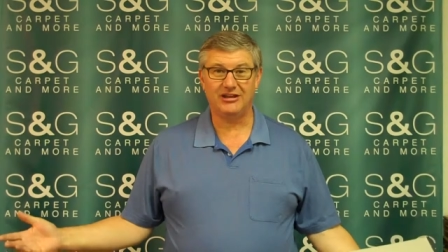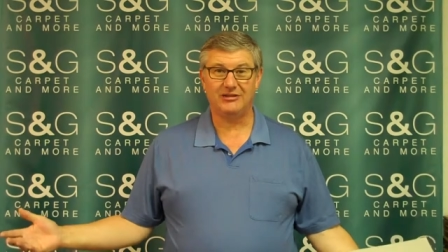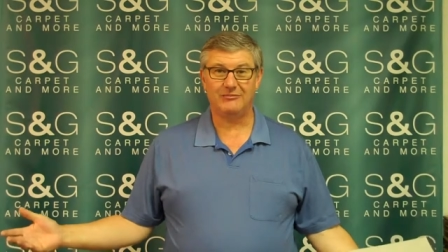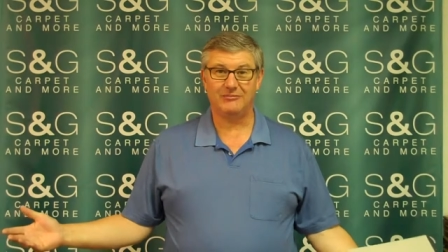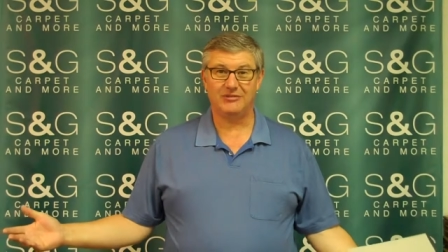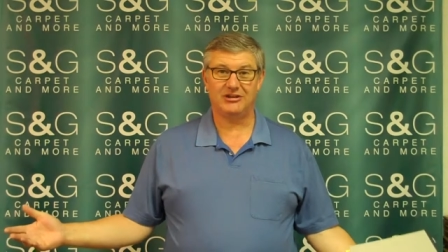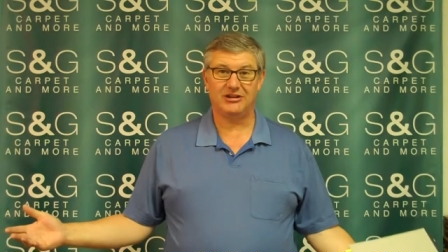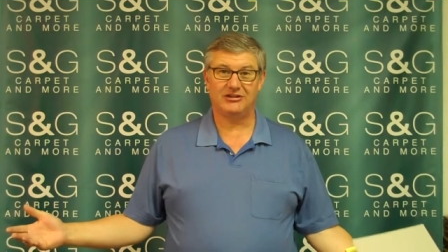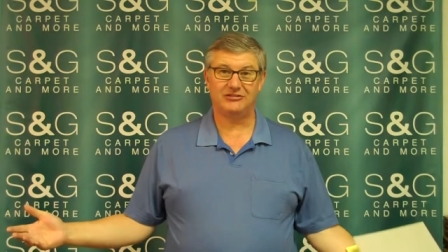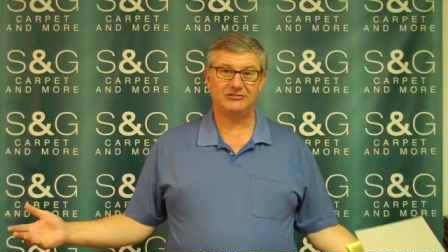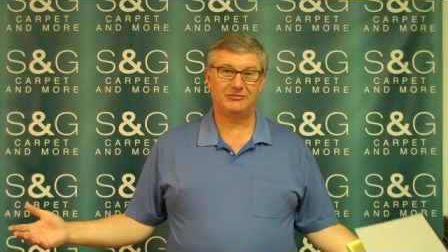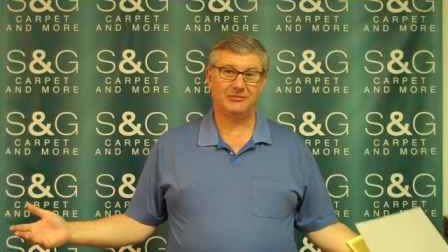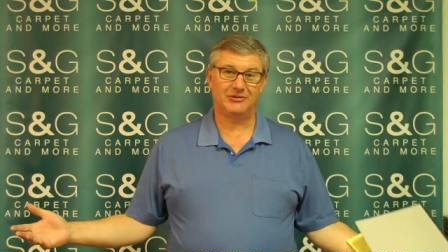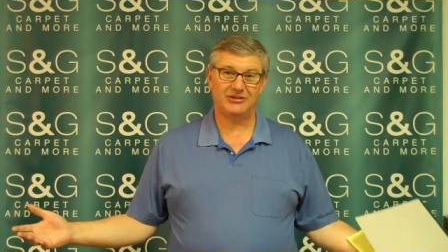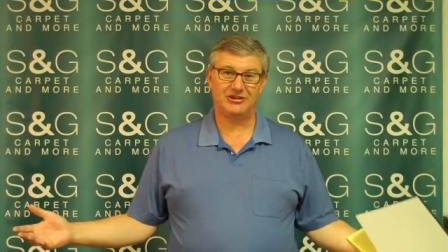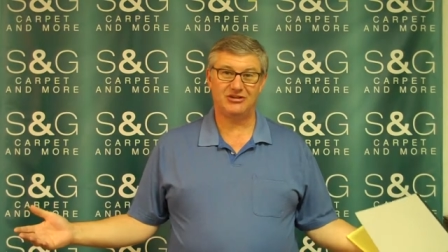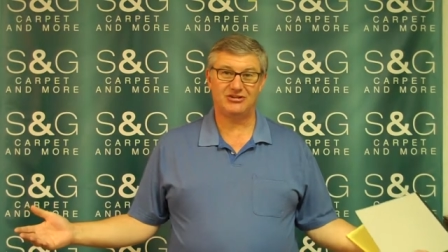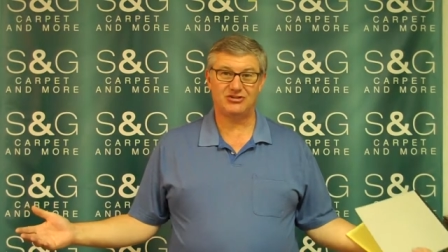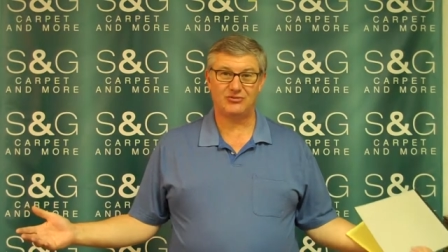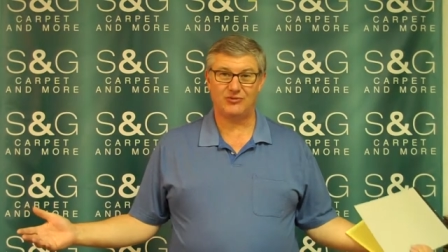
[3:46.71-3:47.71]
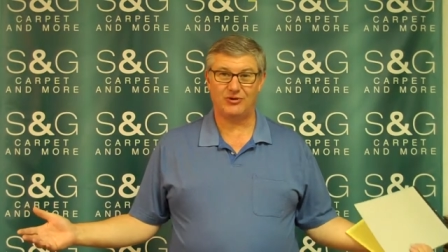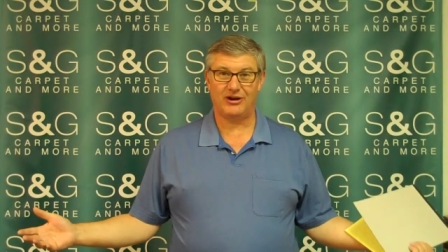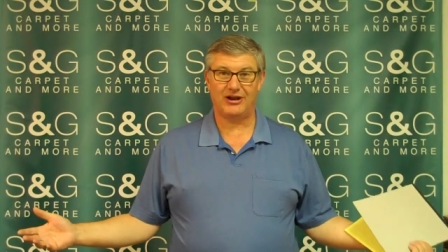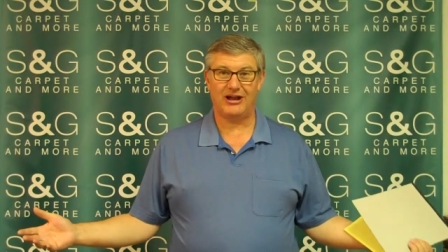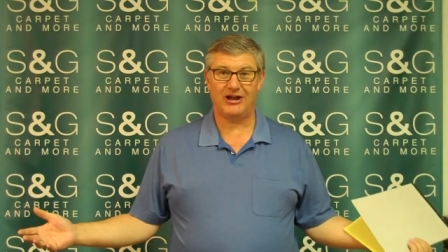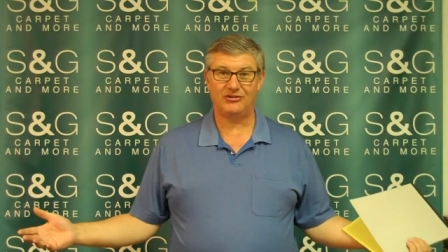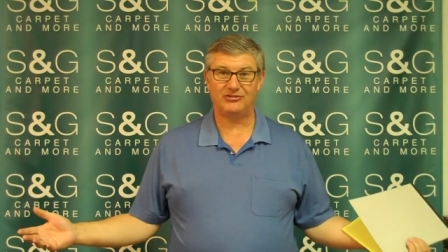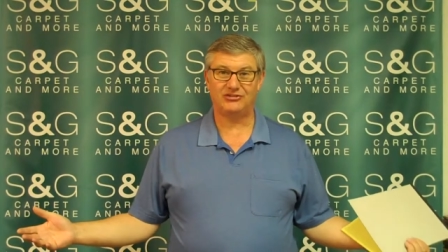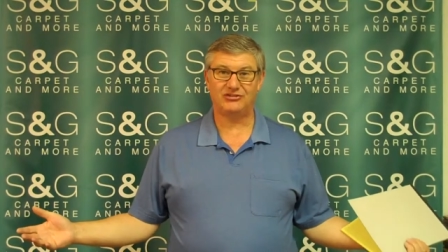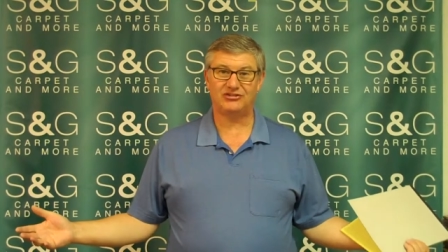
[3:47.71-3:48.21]
it because the Benicia
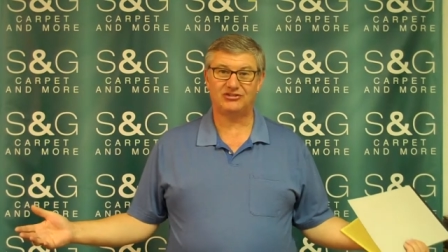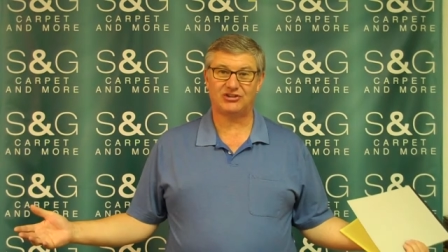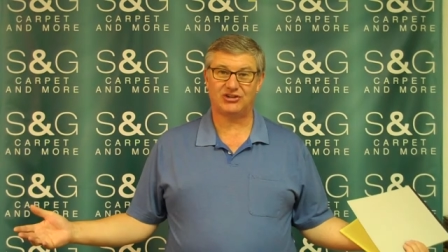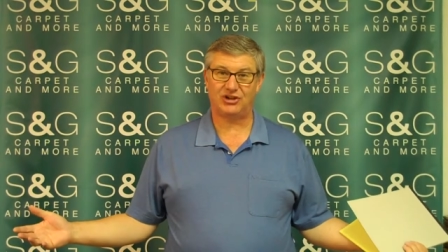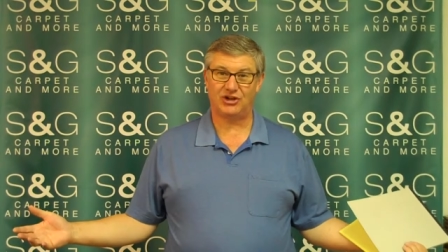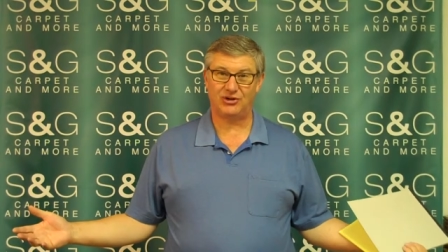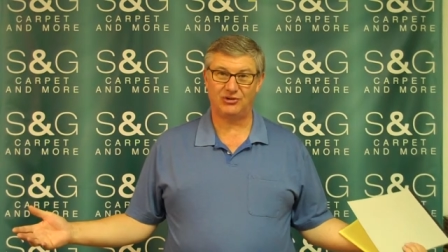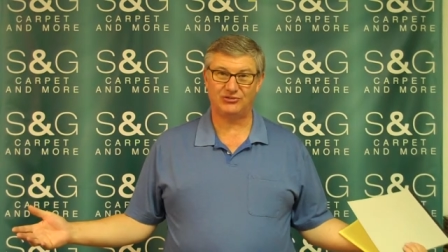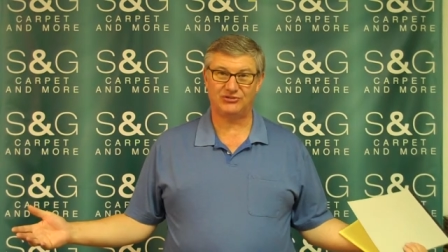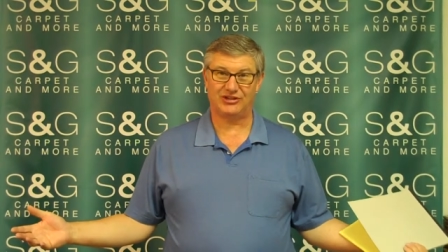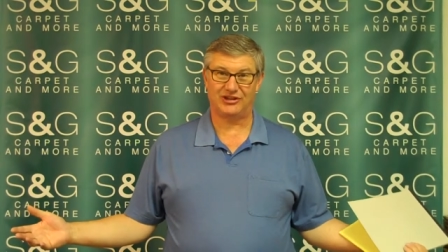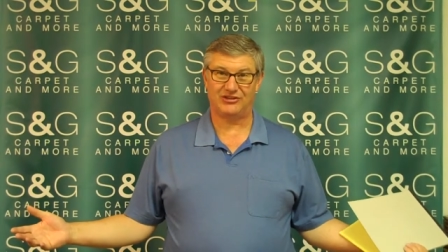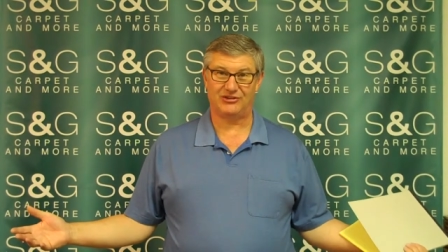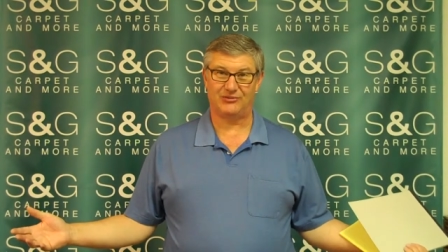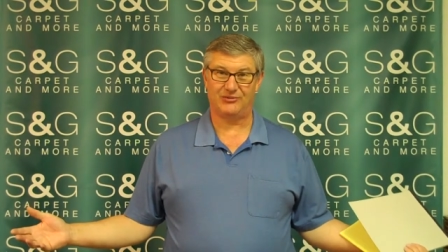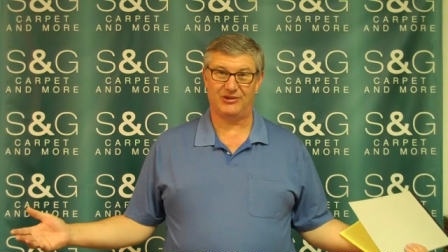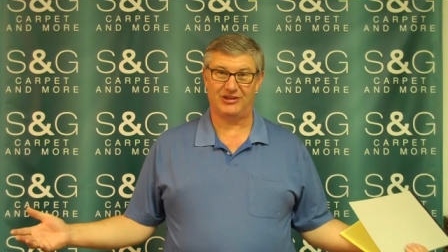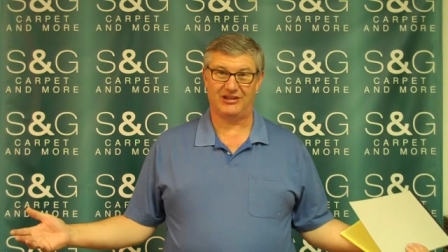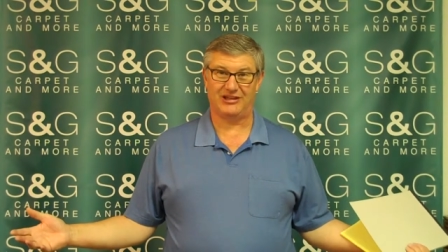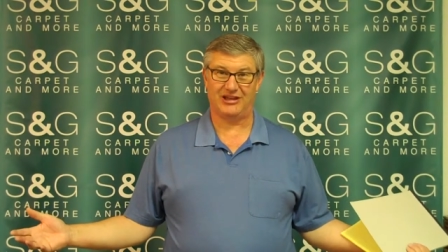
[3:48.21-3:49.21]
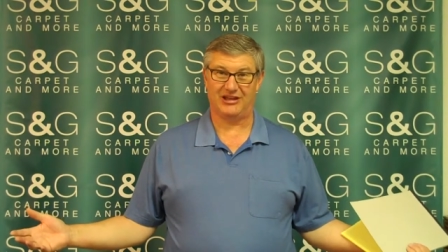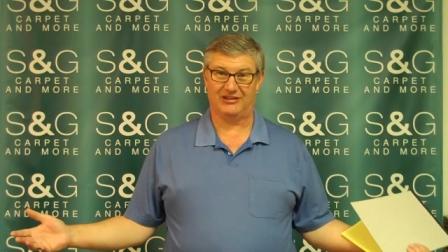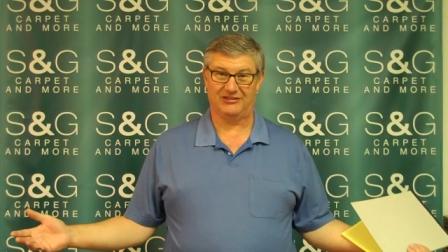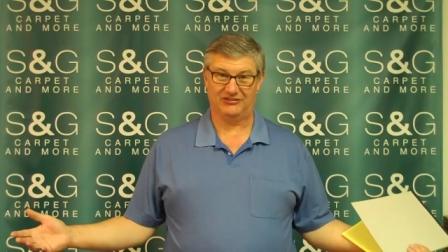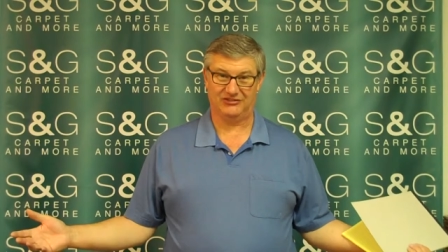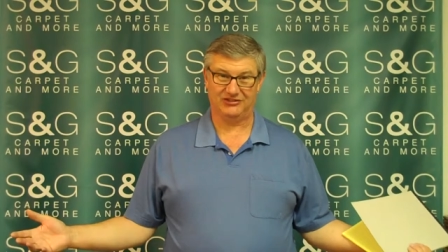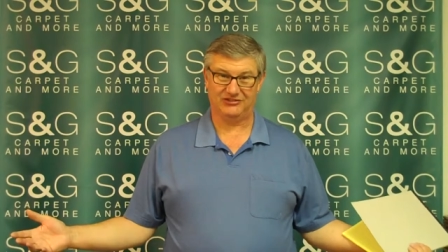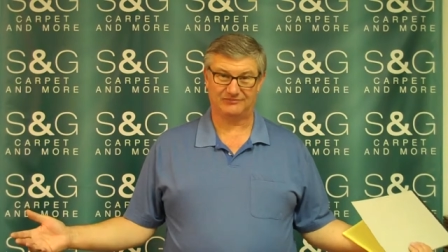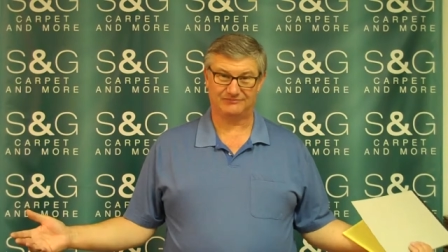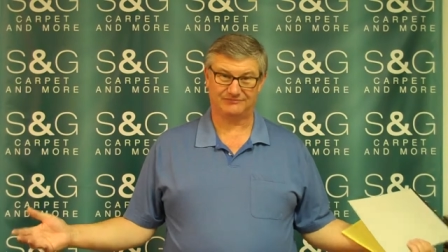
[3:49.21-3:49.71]
warehouse is closed on the
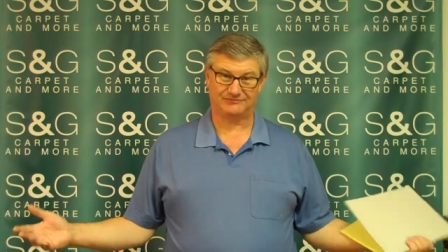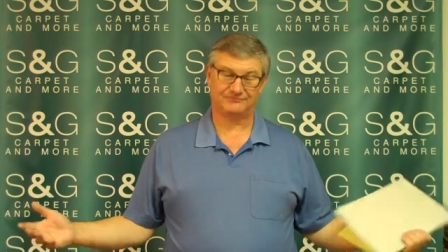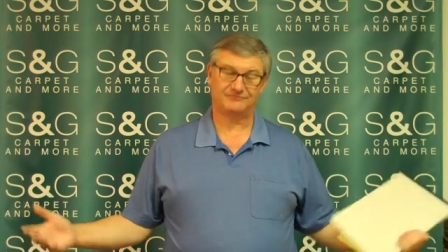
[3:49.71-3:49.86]
weekends.